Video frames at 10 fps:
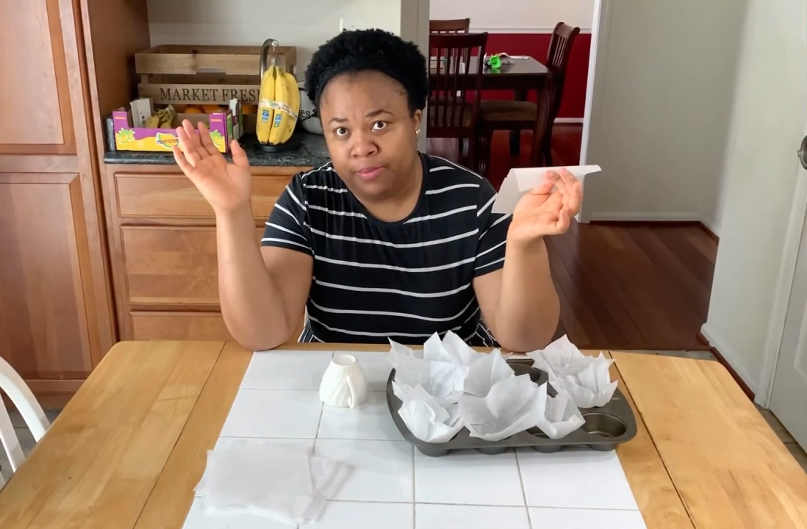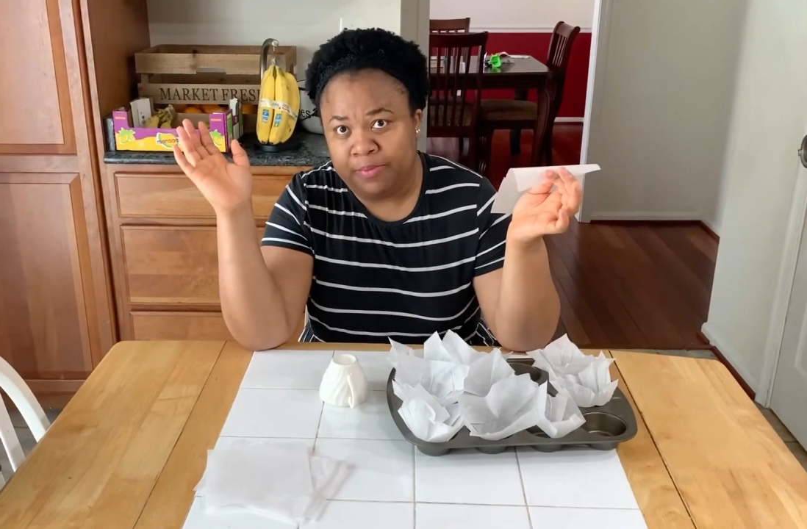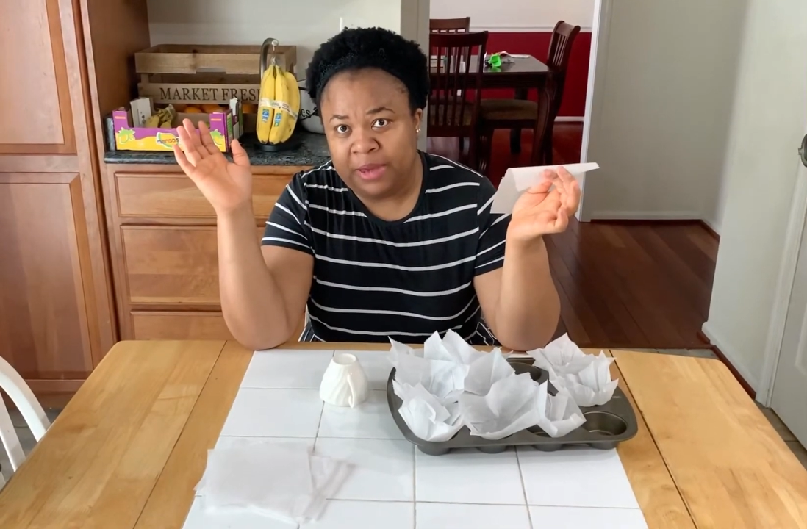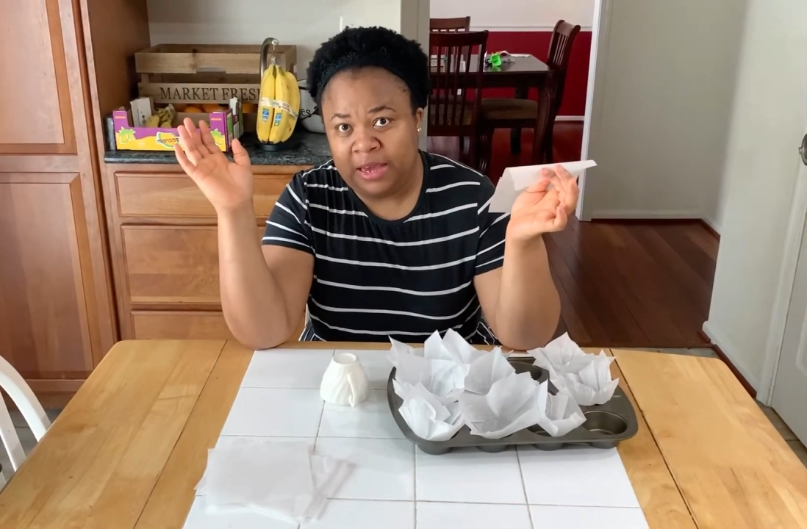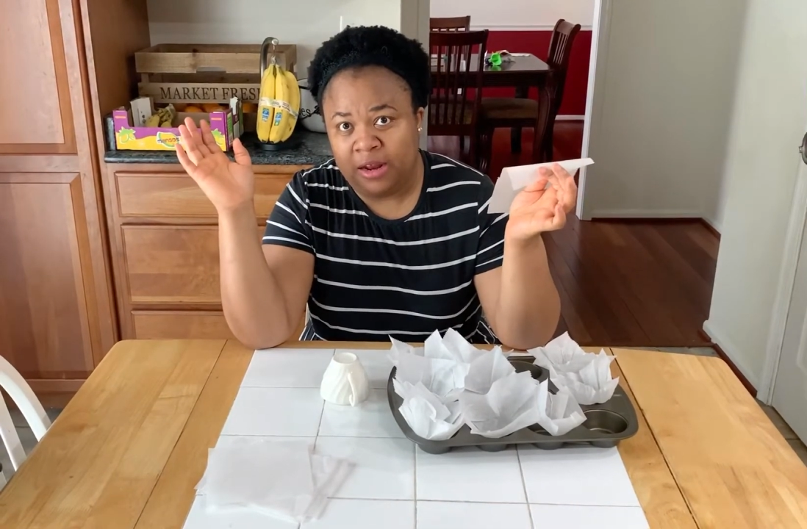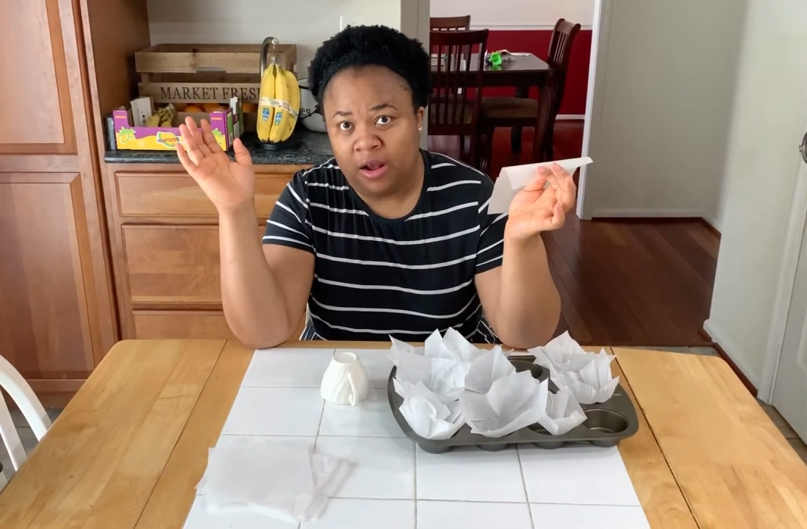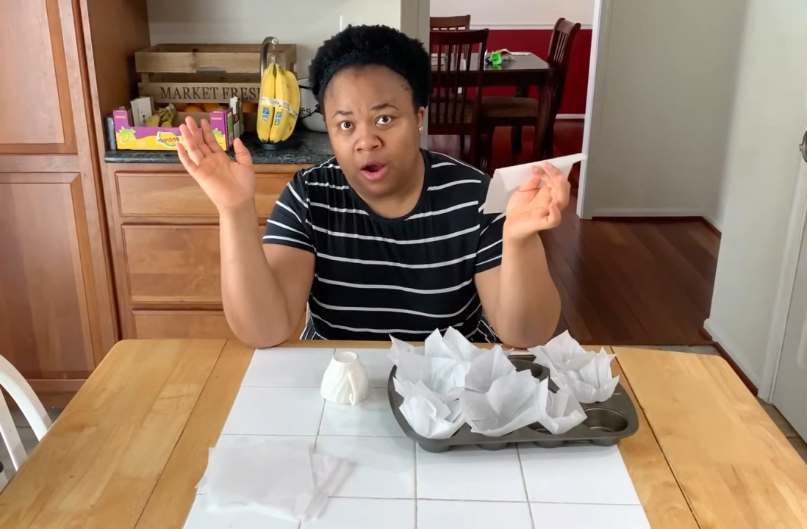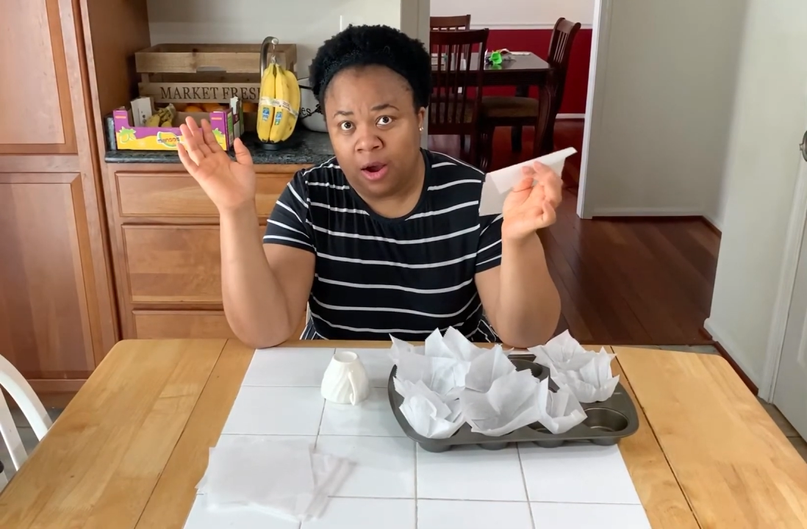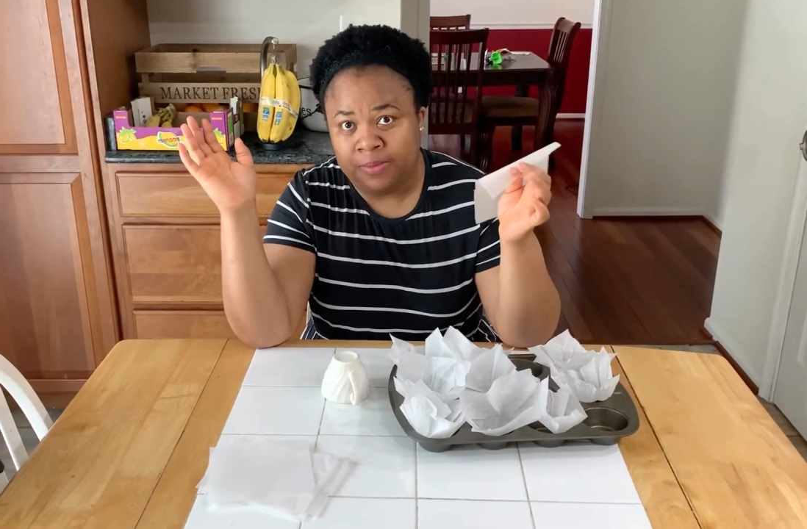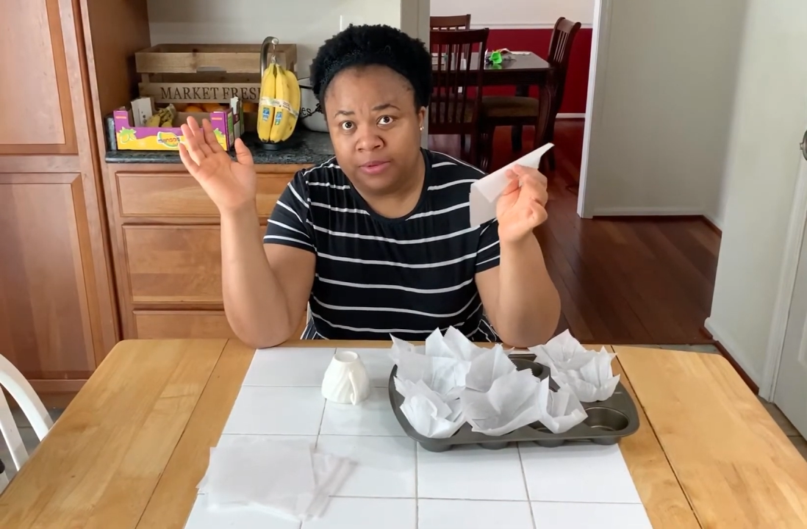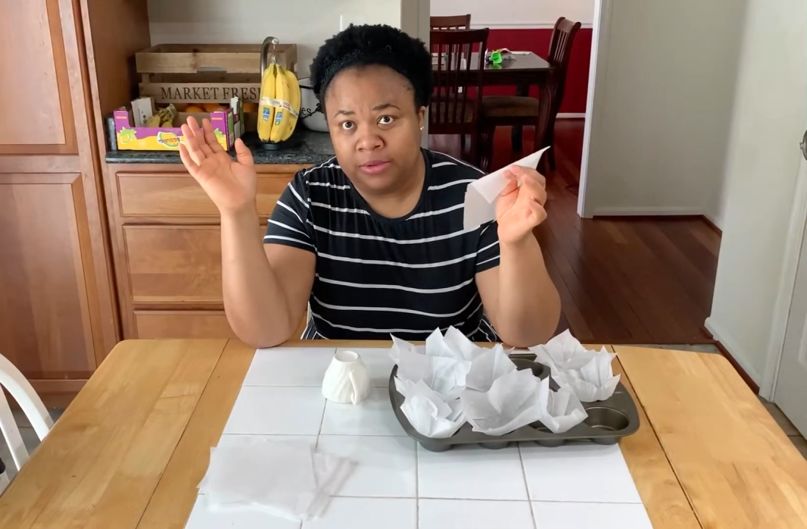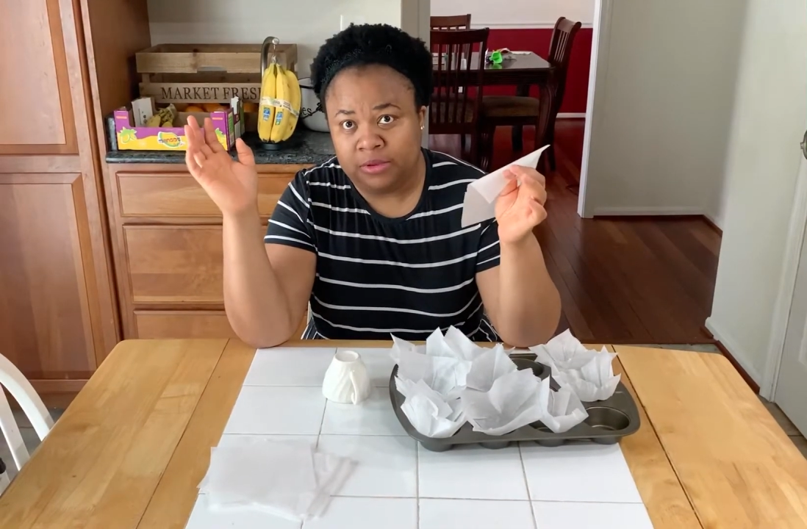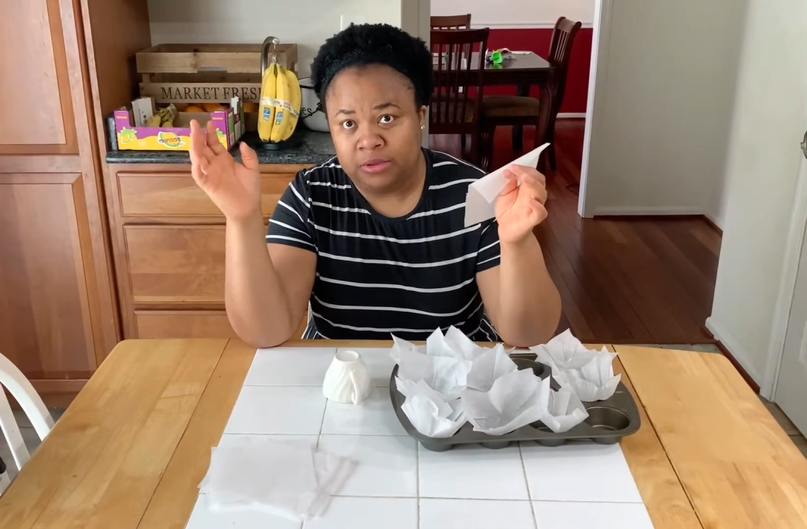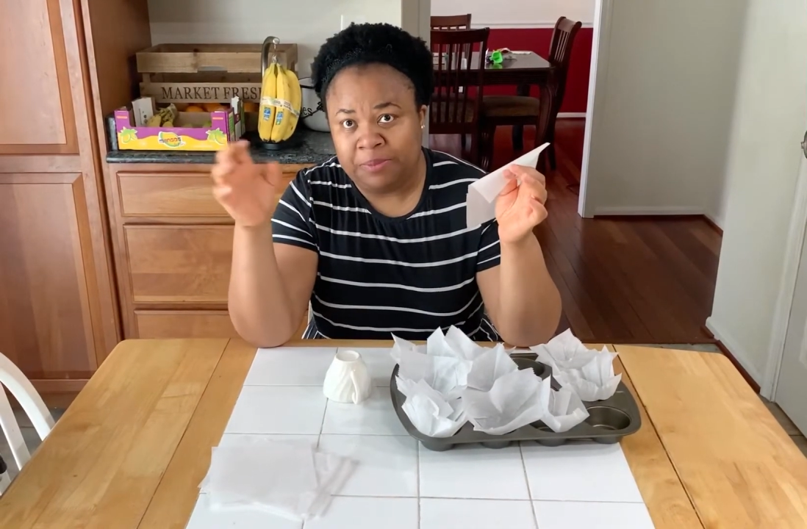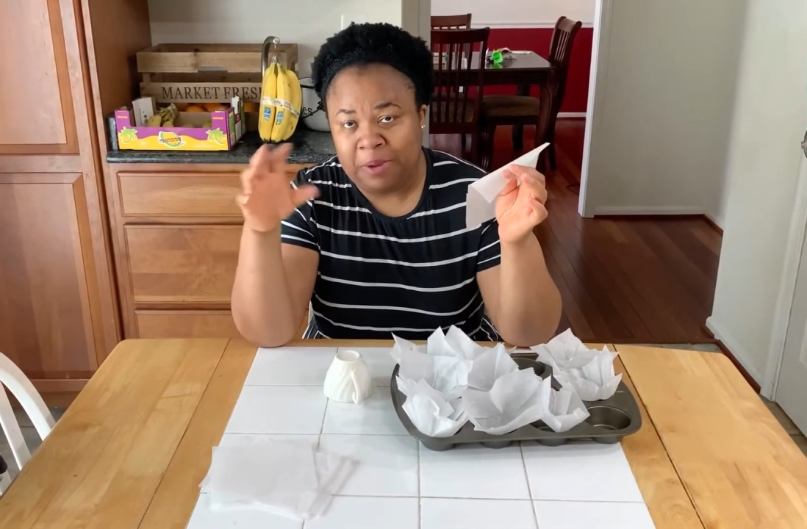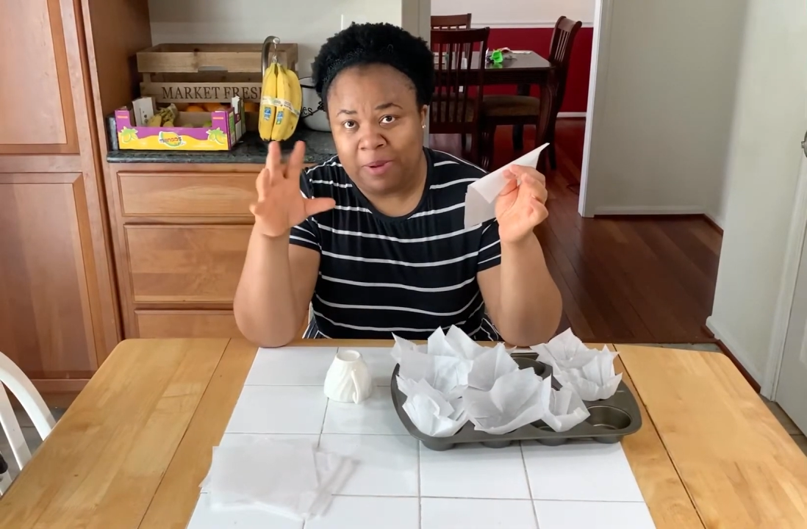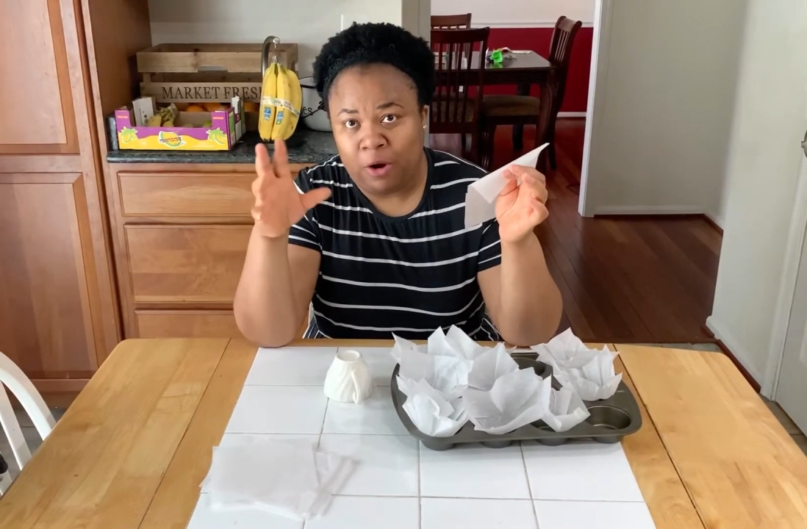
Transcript: baking cups, the paper